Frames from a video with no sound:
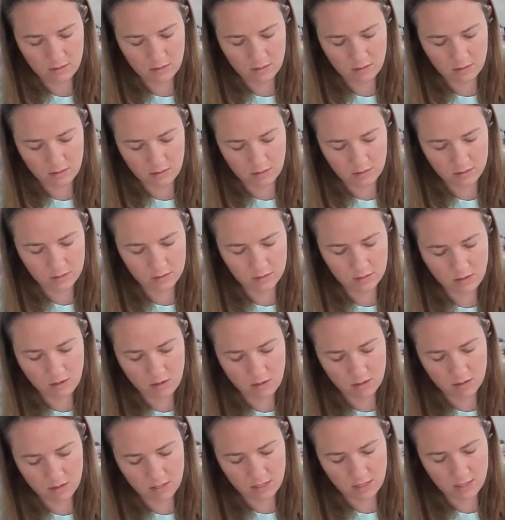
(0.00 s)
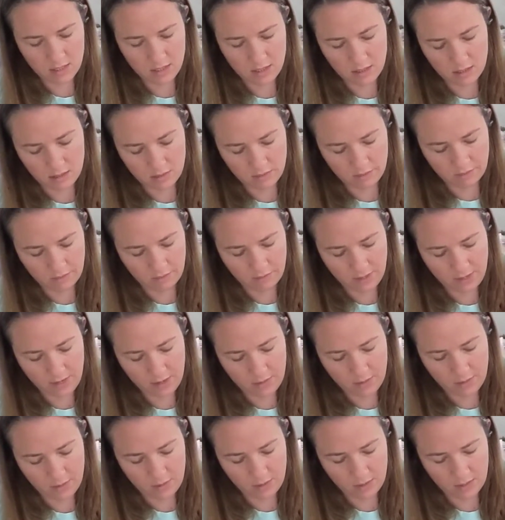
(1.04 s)
the salt and
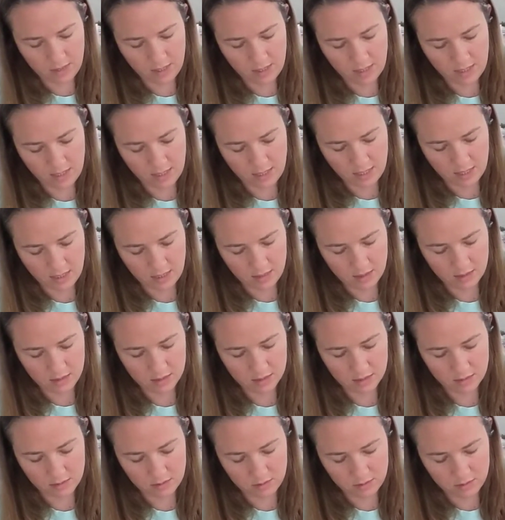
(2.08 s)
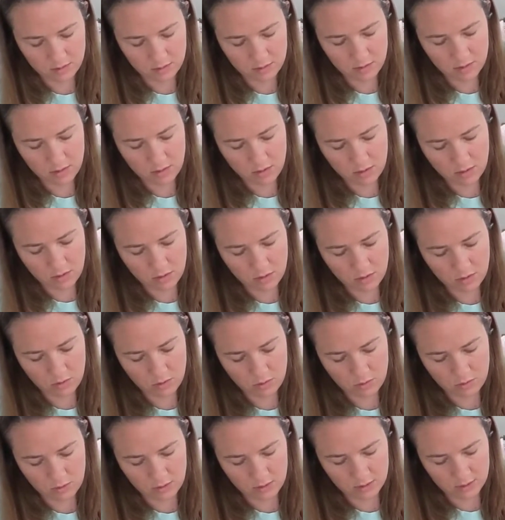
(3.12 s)
flour and
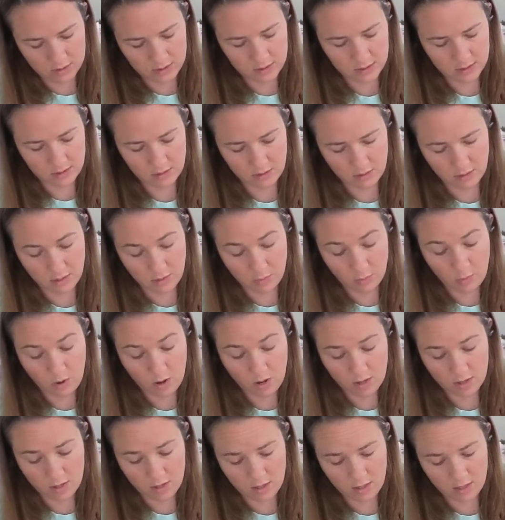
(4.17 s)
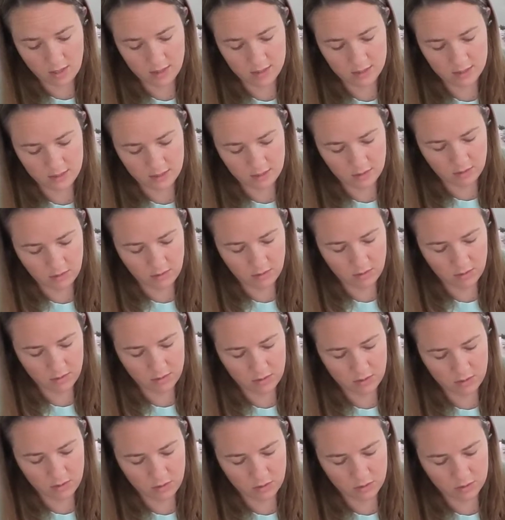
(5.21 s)
dough or in water until the
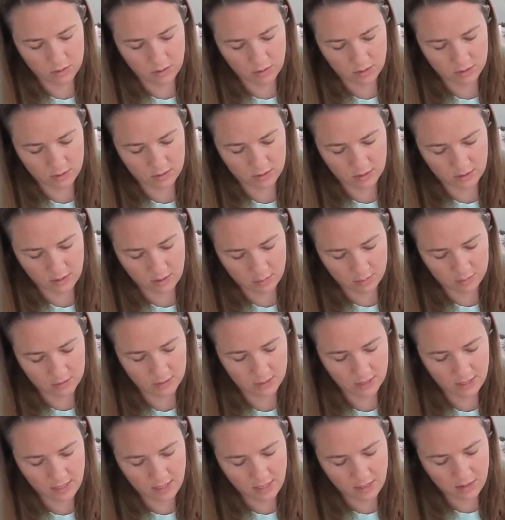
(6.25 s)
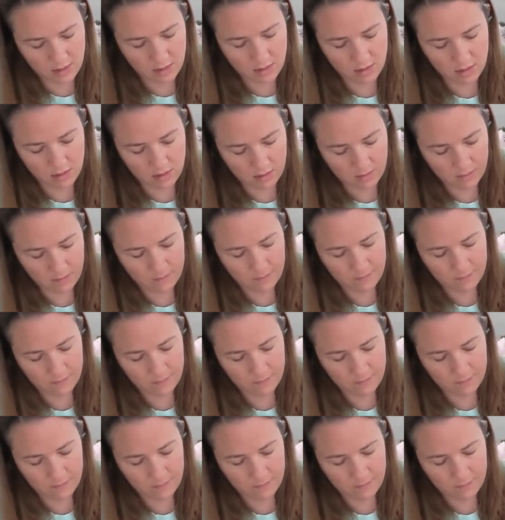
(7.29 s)
dough starts to come together.